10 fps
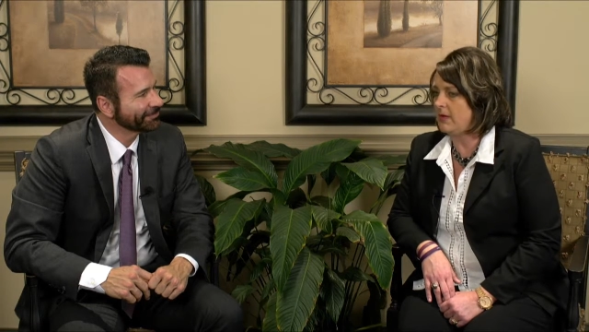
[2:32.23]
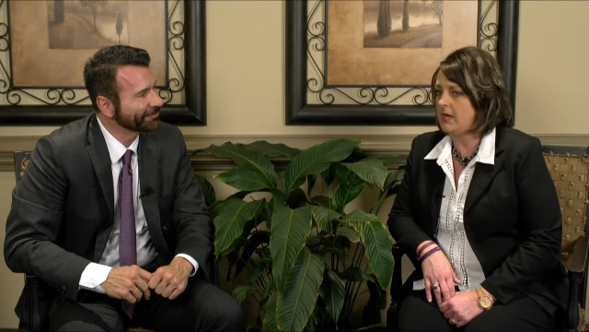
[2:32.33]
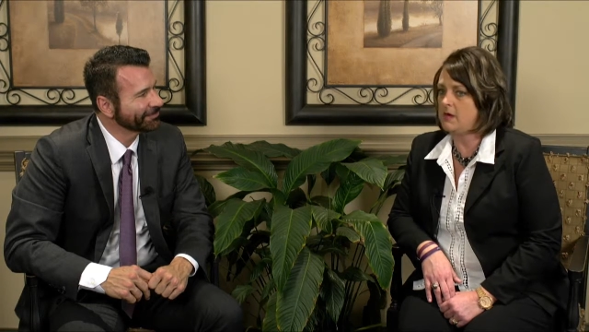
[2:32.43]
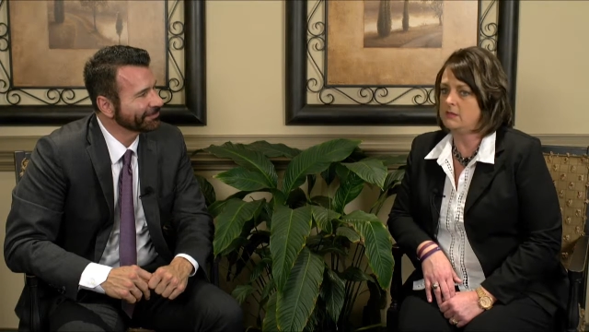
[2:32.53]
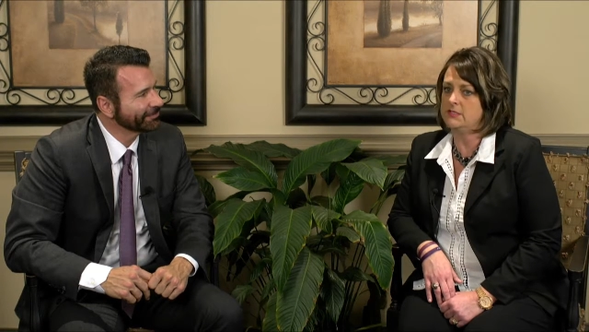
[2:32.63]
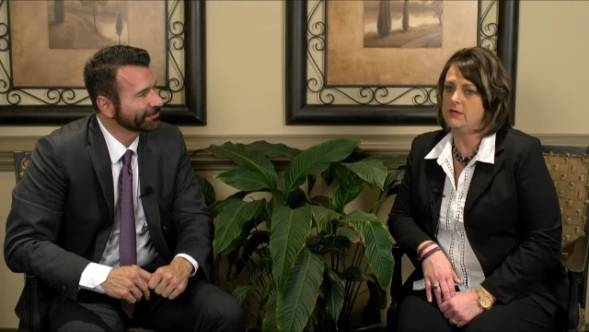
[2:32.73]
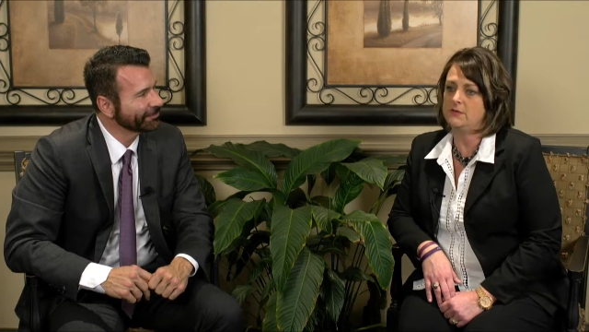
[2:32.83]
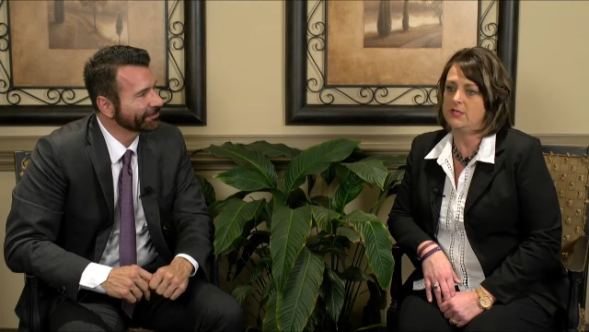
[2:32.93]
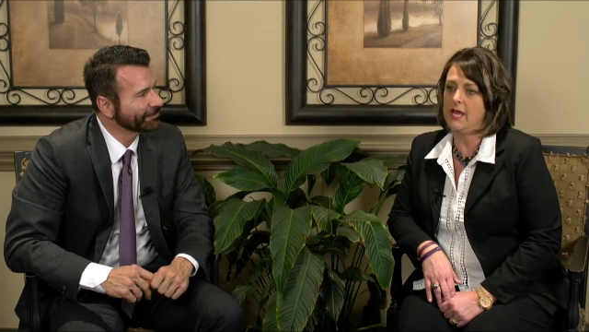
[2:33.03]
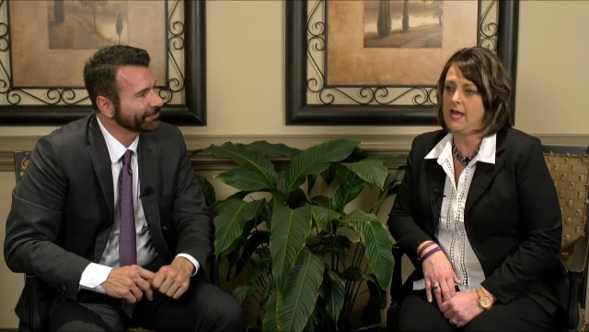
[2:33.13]
Speaker 1: But also
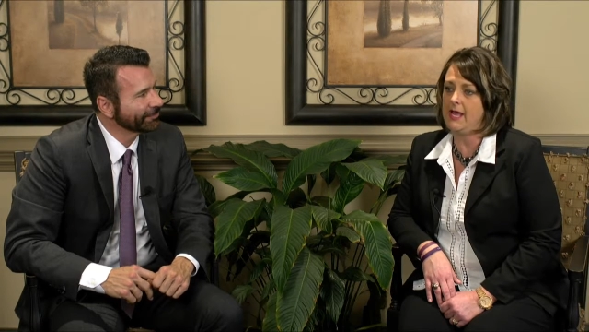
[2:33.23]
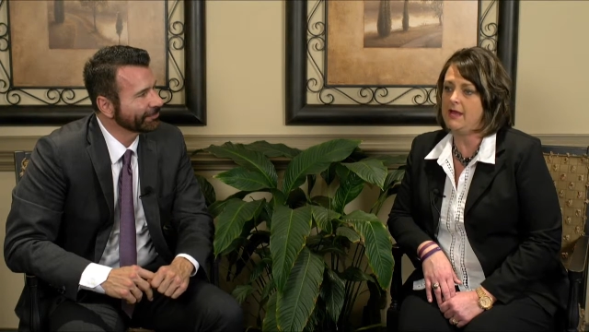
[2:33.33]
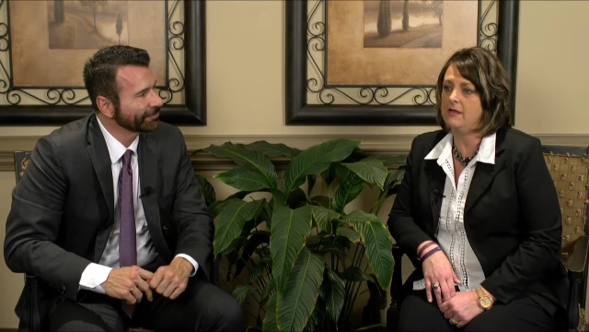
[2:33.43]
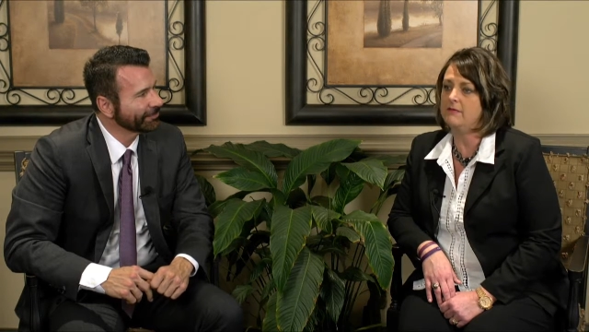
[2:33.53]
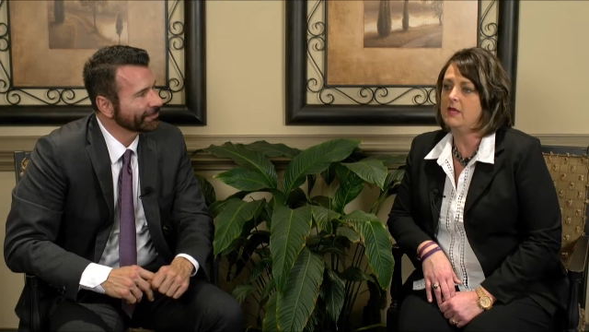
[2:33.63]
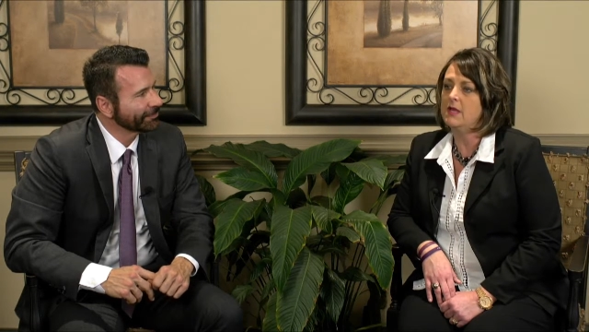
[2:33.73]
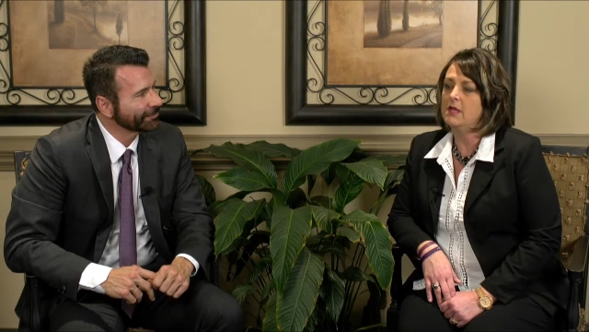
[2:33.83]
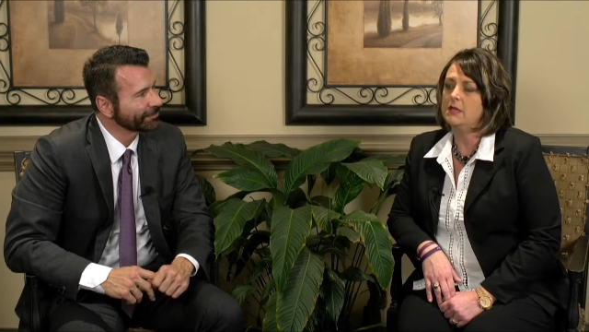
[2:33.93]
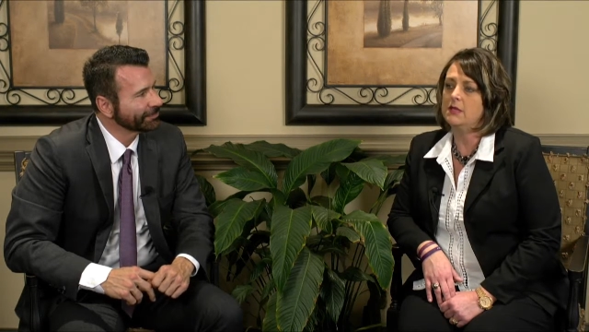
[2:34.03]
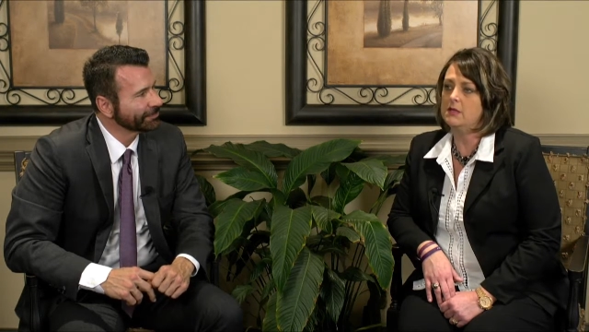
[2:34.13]
to have
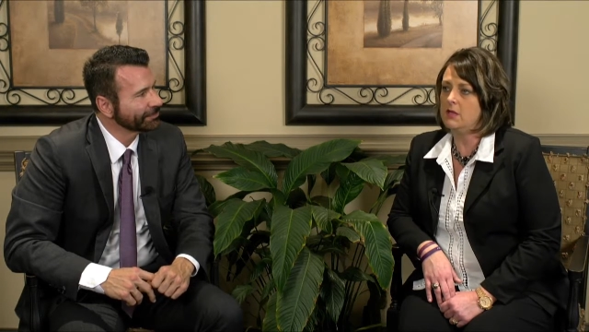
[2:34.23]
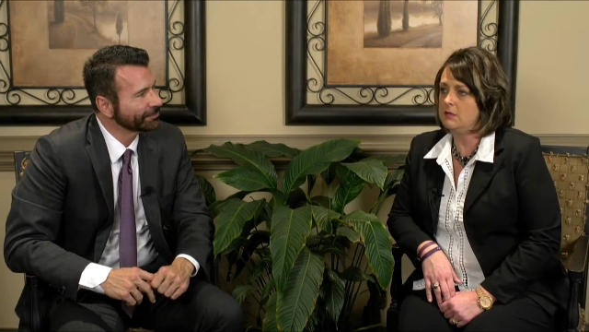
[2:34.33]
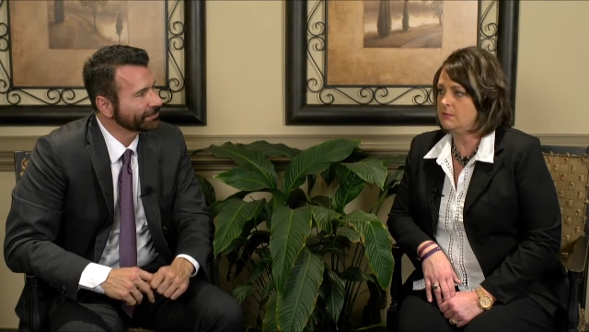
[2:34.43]
the close